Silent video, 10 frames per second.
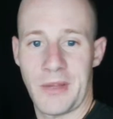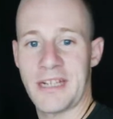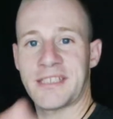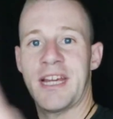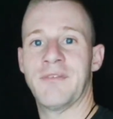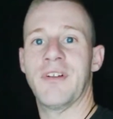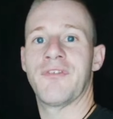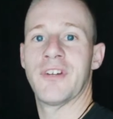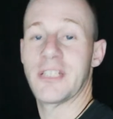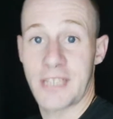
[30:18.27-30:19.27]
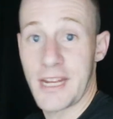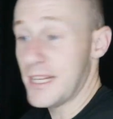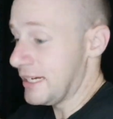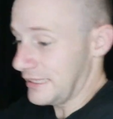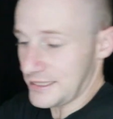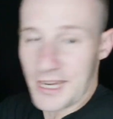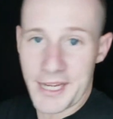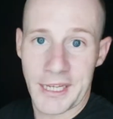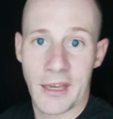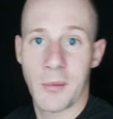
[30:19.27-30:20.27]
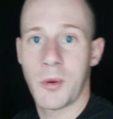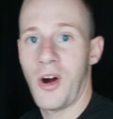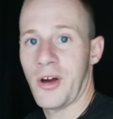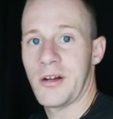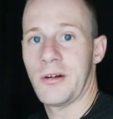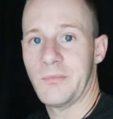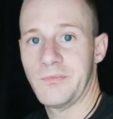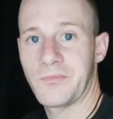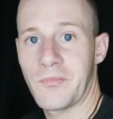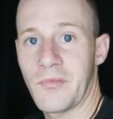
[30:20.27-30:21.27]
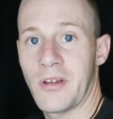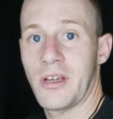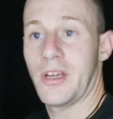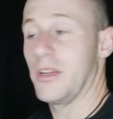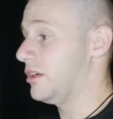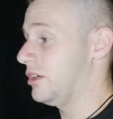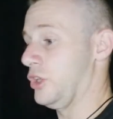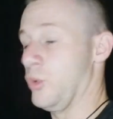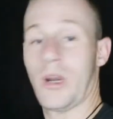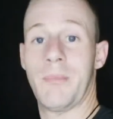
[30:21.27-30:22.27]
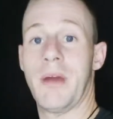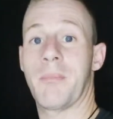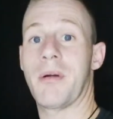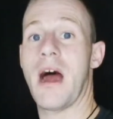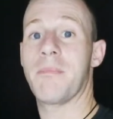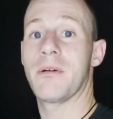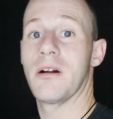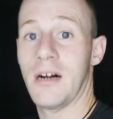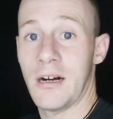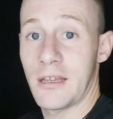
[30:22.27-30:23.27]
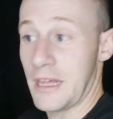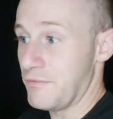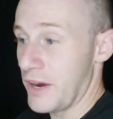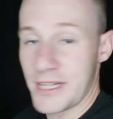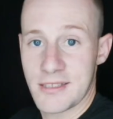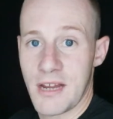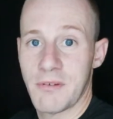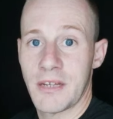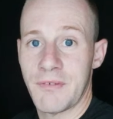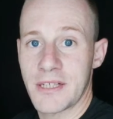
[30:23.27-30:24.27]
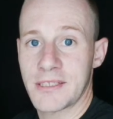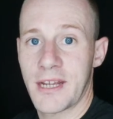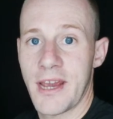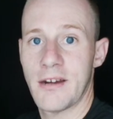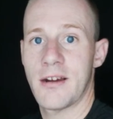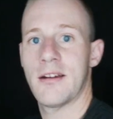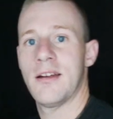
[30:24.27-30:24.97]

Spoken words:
and save the footage. That's how you get them caught up. You want to be a proper advanced level investigator?